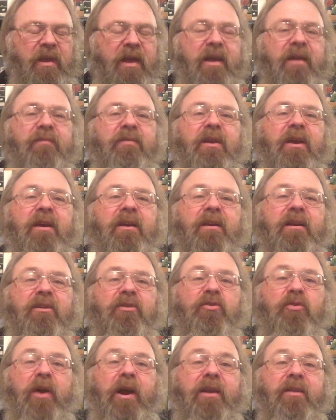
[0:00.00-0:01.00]
if you
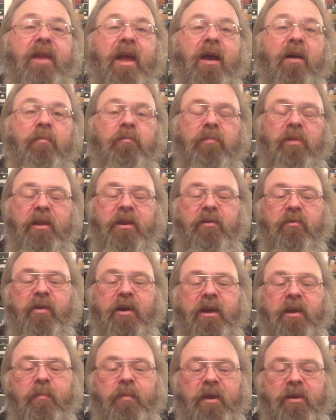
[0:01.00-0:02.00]
can track down Blend
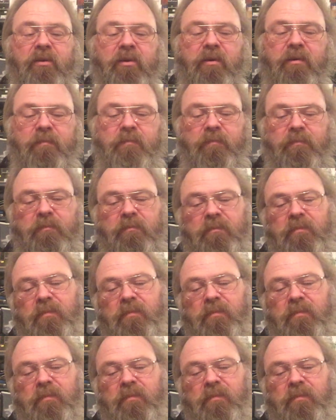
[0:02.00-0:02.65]
Recommender,